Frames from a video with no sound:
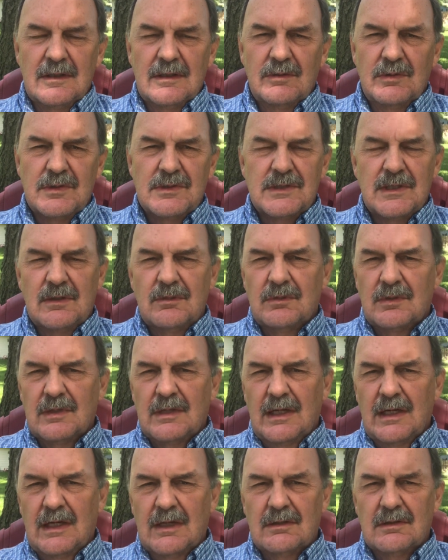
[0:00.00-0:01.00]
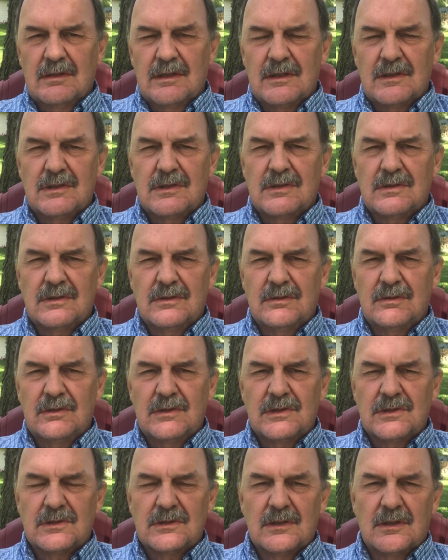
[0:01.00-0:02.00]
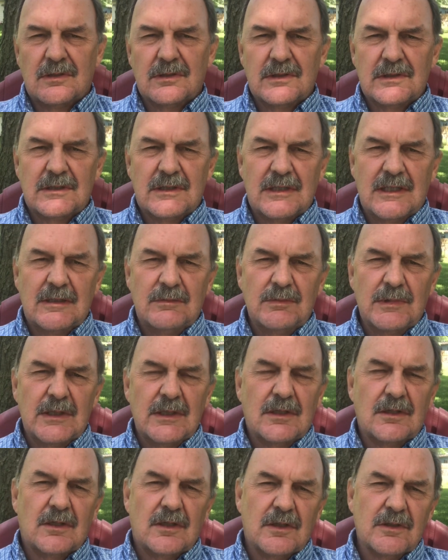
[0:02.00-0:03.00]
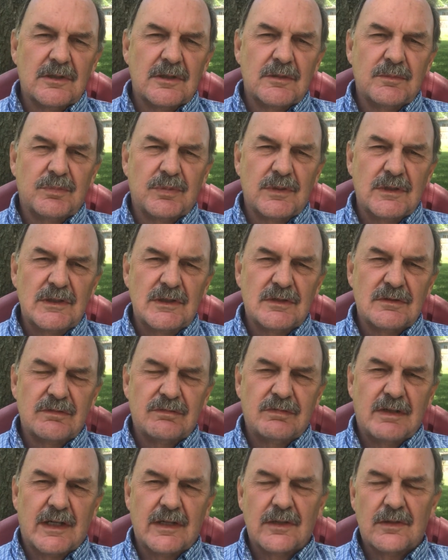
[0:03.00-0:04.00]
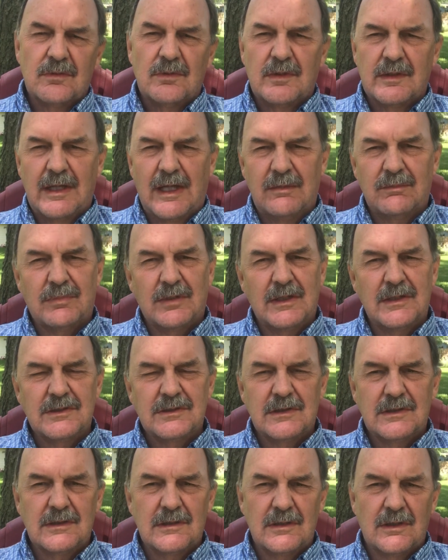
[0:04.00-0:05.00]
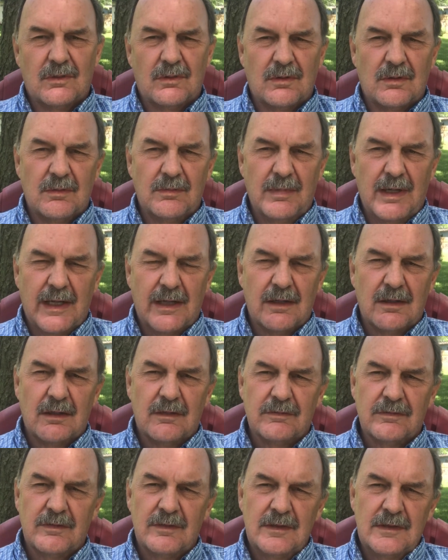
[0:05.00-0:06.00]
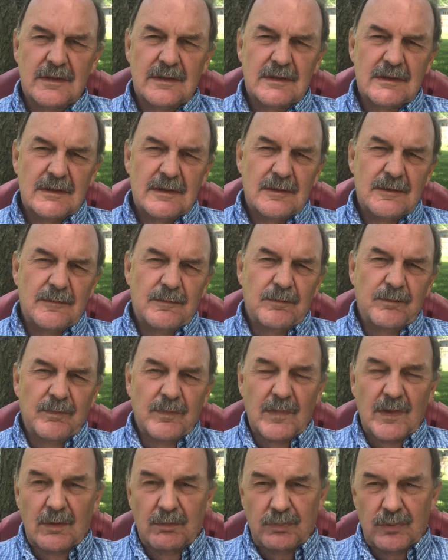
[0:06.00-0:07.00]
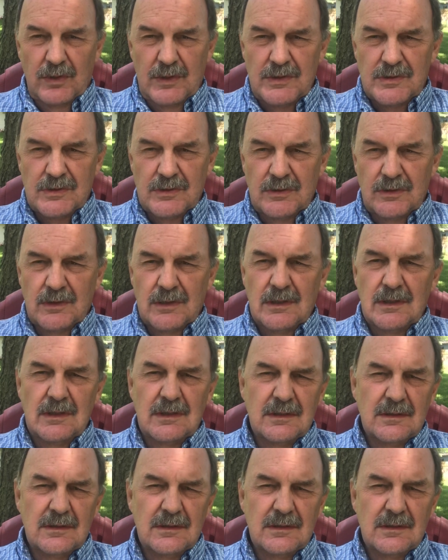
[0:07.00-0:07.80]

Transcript: We say, well, Catholics do this all the time. They call their priest Father. Well, that brings in the whole matter of the priesthood